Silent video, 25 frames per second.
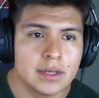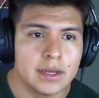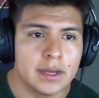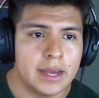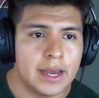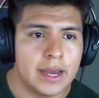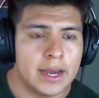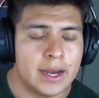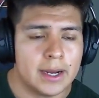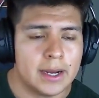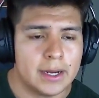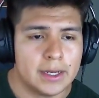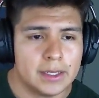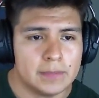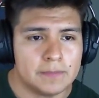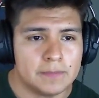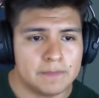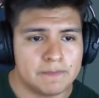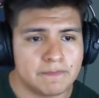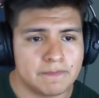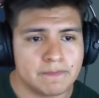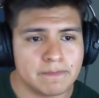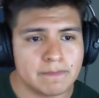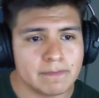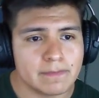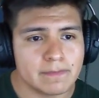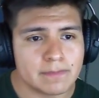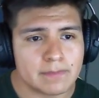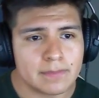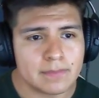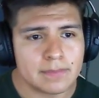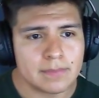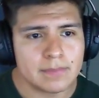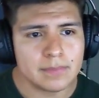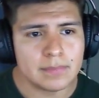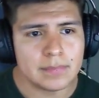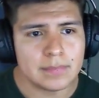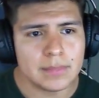Um,
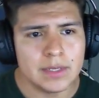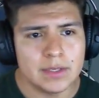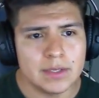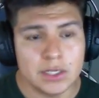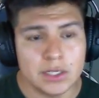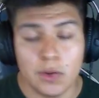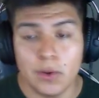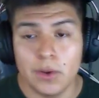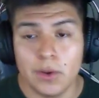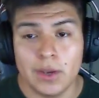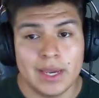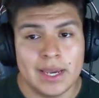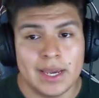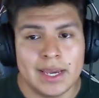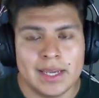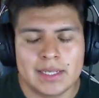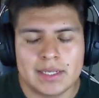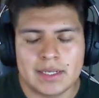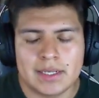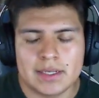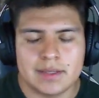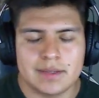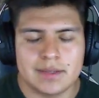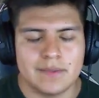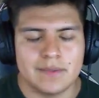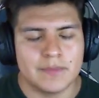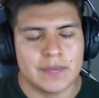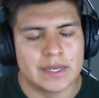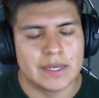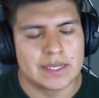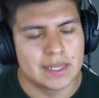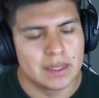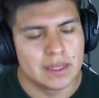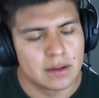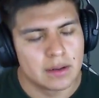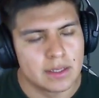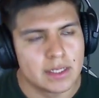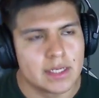so it's
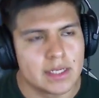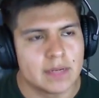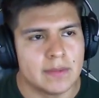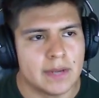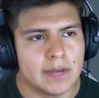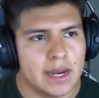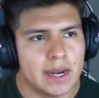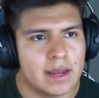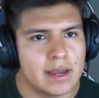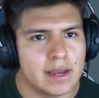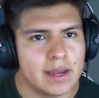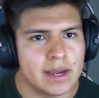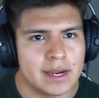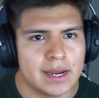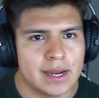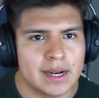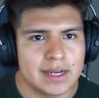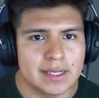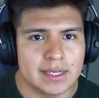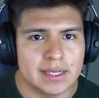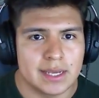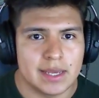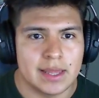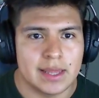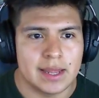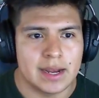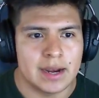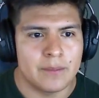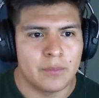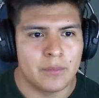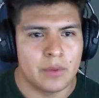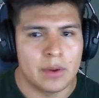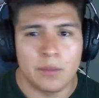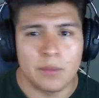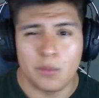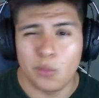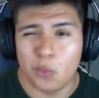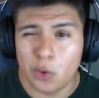a little intimidating. I gotta say that
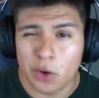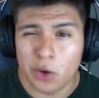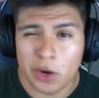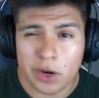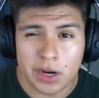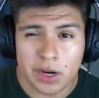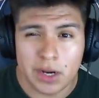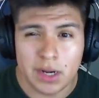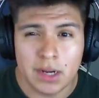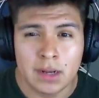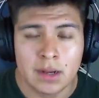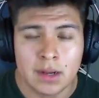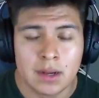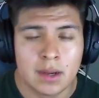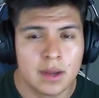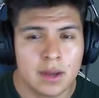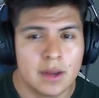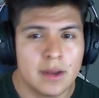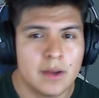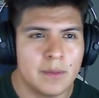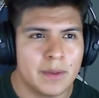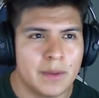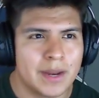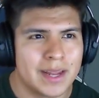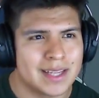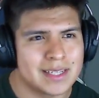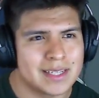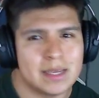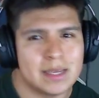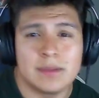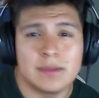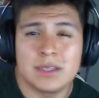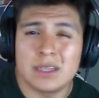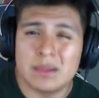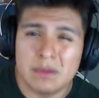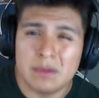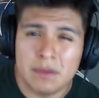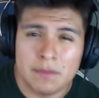I'm worried, but at the
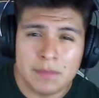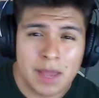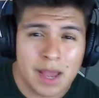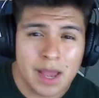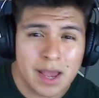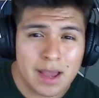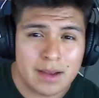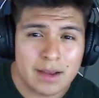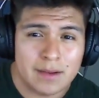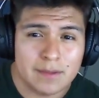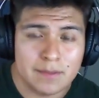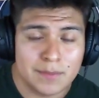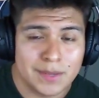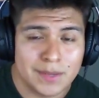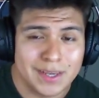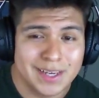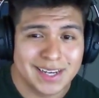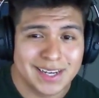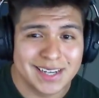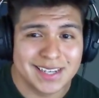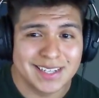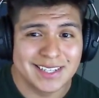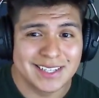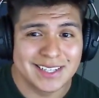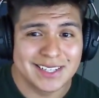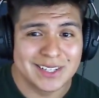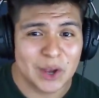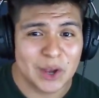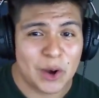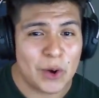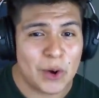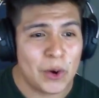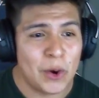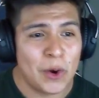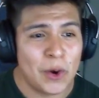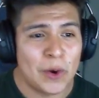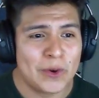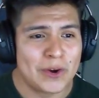same time I'm not because
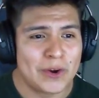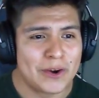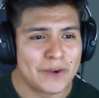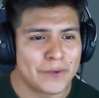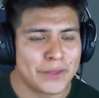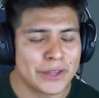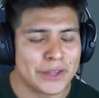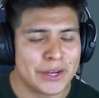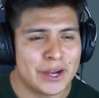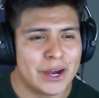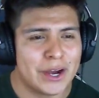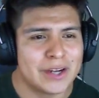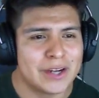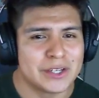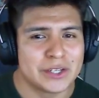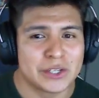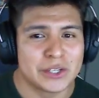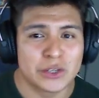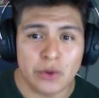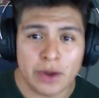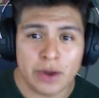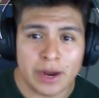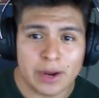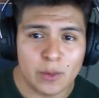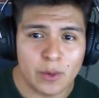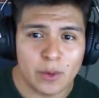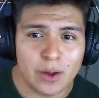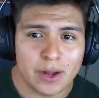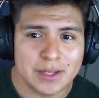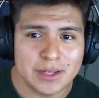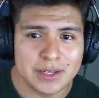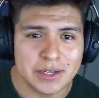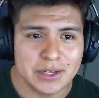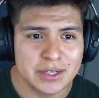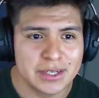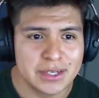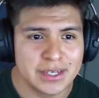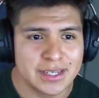our owner for the Dodgers, Greg
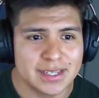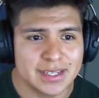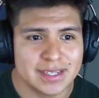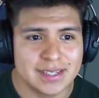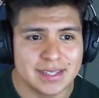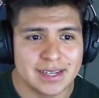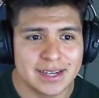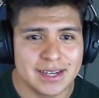Walters, is